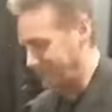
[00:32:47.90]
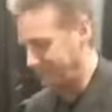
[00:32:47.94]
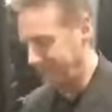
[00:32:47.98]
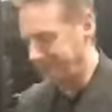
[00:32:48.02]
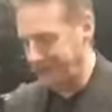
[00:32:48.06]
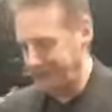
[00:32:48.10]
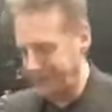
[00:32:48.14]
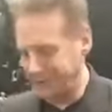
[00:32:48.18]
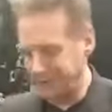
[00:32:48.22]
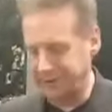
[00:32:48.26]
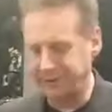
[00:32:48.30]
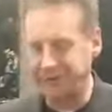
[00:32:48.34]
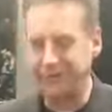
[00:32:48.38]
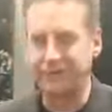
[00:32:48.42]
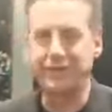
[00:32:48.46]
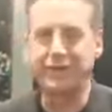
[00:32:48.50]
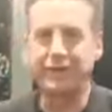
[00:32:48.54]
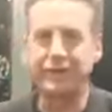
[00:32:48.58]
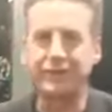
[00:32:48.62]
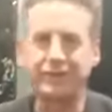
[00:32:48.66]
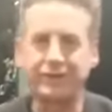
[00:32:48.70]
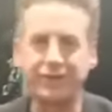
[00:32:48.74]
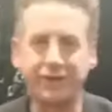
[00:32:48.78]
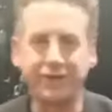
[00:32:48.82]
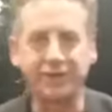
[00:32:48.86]
to
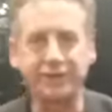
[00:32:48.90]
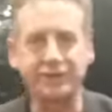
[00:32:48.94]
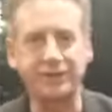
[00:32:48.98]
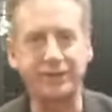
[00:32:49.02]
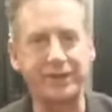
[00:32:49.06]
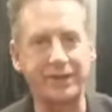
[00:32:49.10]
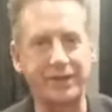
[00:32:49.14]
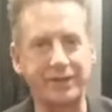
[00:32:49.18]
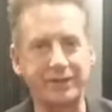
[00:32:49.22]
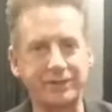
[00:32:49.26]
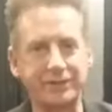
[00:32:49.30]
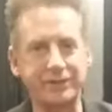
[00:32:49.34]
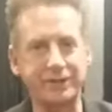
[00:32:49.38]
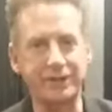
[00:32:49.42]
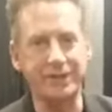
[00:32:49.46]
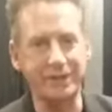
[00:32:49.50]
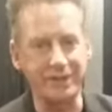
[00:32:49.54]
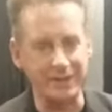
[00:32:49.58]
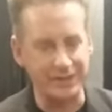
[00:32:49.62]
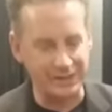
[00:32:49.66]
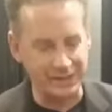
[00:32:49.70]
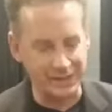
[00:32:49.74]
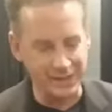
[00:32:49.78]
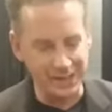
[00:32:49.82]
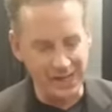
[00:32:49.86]
$700,000 a year.
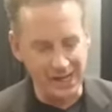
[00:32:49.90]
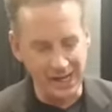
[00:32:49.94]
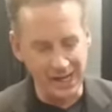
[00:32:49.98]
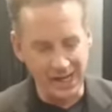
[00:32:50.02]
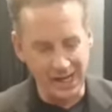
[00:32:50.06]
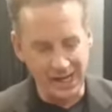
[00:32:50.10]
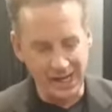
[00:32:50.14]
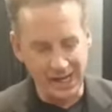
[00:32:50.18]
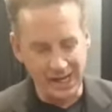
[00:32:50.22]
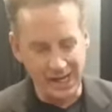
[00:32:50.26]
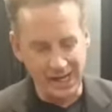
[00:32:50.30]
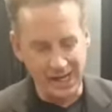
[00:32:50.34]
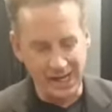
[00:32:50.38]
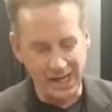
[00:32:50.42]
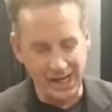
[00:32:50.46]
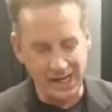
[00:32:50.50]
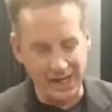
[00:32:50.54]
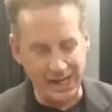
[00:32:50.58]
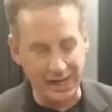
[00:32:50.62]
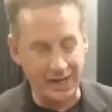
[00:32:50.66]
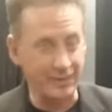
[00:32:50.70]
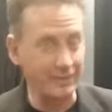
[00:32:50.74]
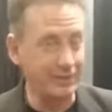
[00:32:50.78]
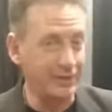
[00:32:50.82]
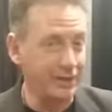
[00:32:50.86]
And I'm
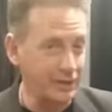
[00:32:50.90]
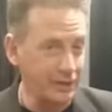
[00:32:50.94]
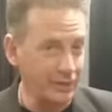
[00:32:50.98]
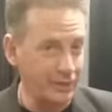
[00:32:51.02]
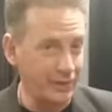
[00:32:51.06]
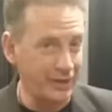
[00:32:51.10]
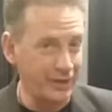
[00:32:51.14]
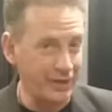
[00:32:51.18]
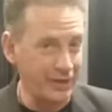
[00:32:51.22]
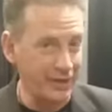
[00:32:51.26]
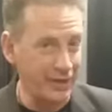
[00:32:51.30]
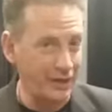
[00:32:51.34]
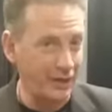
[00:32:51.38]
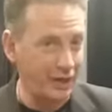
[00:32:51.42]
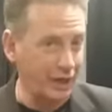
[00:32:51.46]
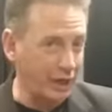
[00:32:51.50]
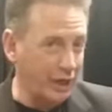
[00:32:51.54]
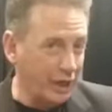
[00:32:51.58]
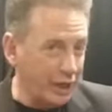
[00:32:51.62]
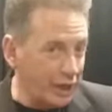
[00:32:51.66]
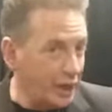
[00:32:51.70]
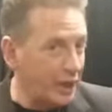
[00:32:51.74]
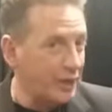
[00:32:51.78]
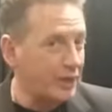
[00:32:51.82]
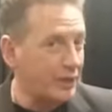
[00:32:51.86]
going to go into that on
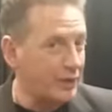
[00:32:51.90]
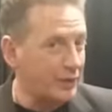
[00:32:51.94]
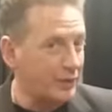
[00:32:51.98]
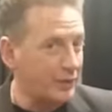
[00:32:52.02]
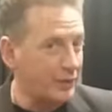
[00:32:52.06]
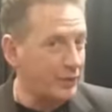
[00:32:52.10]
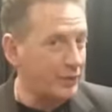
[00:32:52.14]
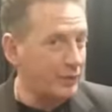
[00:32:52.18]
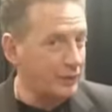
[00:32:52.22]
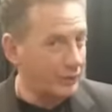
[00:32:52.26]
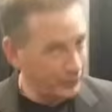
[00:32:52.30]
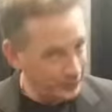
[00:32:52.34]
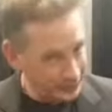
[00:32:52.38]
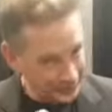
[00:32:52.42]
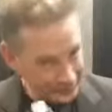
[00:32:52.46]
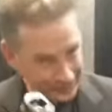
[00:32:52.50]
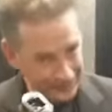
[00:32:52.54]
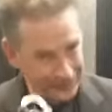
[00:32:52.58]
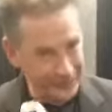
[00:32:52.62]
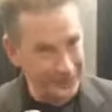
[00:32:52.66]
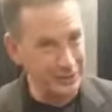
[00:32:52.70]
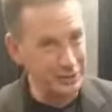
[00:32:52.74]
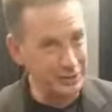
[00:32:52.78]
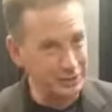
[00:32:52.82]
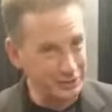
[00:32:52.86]
another one of
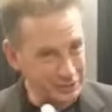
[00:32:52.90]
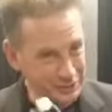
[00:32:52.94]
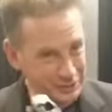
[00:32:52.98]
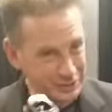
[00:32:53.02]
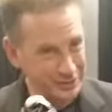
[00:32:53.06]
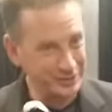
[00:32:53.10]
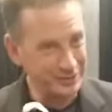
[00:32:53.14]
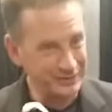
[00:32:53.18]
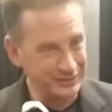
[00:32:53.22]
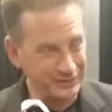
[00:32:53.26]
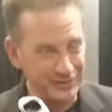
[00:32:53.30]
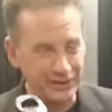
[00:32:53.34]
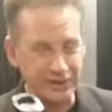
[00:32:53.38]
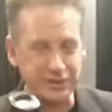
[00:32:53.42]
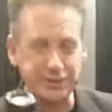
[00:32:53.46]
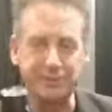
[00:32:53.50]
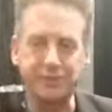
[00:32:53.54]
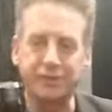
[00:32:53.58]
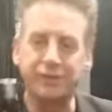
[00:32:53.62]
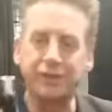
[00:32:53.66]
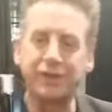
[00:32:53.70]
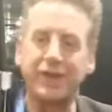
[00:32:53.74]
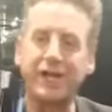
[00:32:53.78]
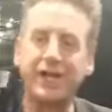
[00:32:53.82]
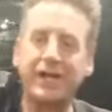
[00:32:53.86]
these Facebook
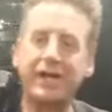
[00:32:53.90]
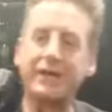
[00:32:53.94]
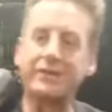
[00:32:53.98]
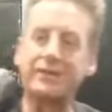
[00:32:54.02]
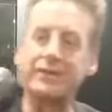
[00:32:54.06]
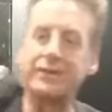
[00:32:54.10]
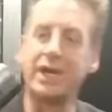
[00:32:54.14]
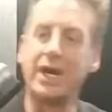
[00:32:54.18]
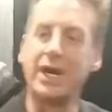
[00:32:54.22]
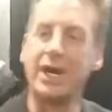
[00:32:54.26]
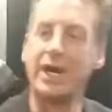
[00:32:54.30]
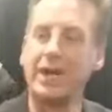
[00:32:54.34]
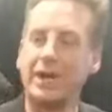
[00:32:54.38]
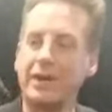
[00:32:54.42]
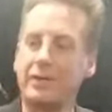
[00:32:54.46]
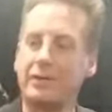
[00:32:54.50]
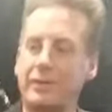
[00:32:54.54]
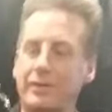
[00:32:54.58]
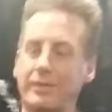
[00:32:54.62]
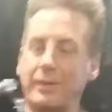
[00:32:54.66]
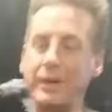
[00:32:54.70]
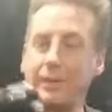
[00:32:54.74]
Lives. Remember,